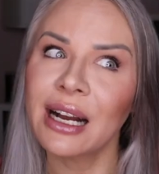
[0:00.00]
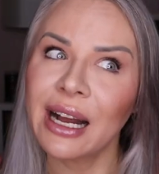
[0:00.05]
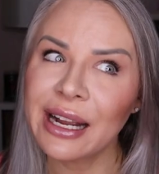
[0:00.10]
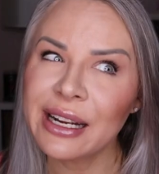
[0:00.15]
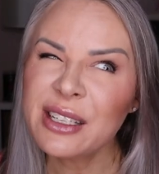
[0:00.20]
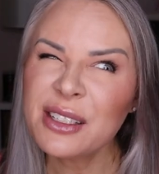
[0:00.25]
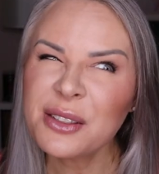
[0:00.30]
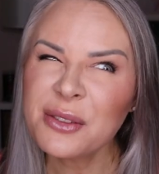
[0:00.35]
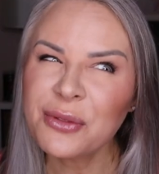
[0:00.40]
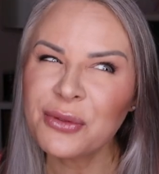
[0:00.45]

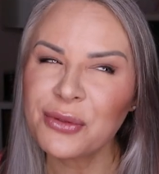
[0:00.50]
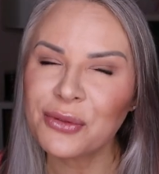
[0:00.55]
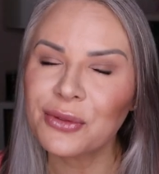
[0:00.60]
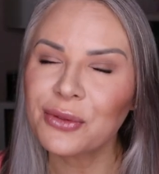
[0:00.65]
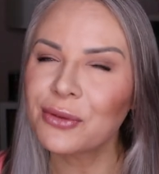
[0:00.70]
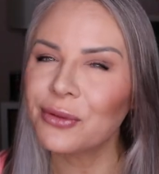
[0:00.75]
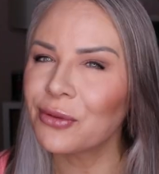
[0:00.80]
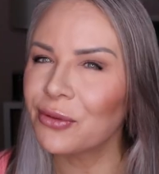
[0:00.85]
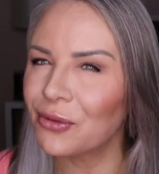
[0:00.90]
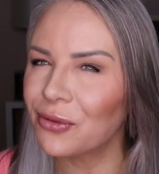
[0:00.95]
kind of
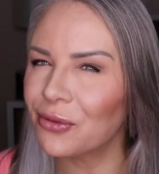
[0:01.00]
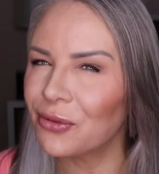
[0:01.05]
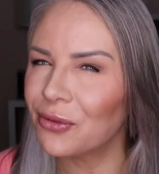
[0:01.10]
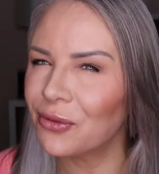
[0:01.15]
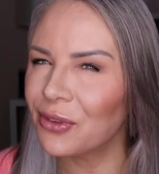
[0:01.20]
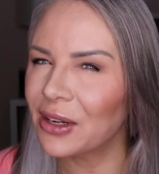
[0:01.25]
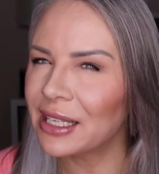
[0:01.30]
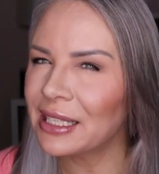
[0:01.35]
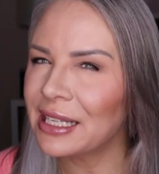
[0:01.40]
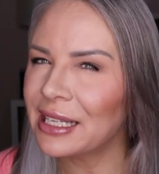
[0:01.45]

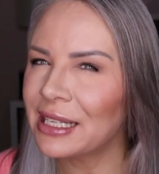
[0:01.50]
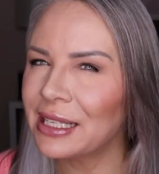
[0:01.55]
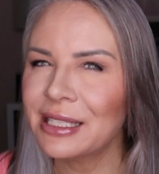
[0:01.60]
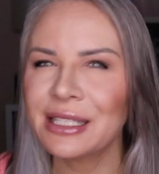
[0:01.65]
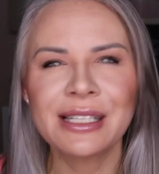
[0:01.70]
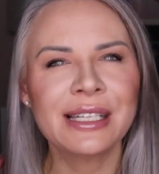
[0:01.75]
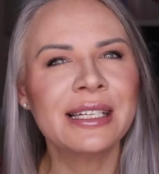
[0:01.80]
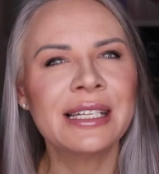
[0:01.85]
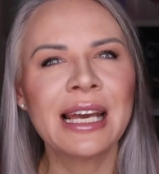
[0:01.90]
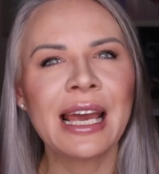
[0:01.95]
funny
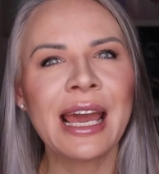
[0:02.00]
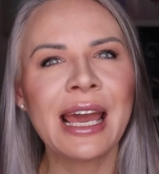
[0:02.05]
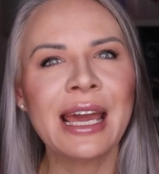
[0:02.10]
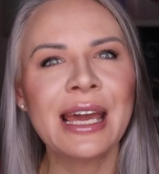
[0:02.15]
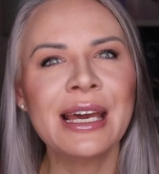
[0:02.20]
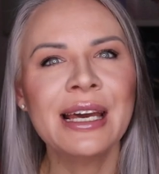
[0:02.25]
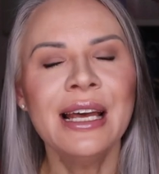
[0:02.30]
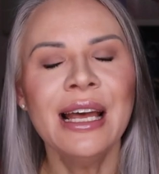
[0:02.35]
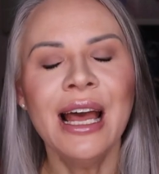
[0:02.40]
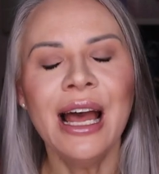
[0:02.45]

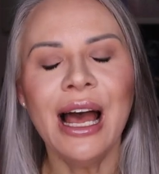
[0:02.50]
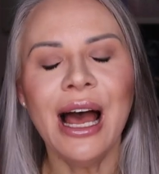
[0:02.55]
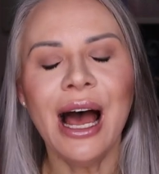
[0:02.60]
today.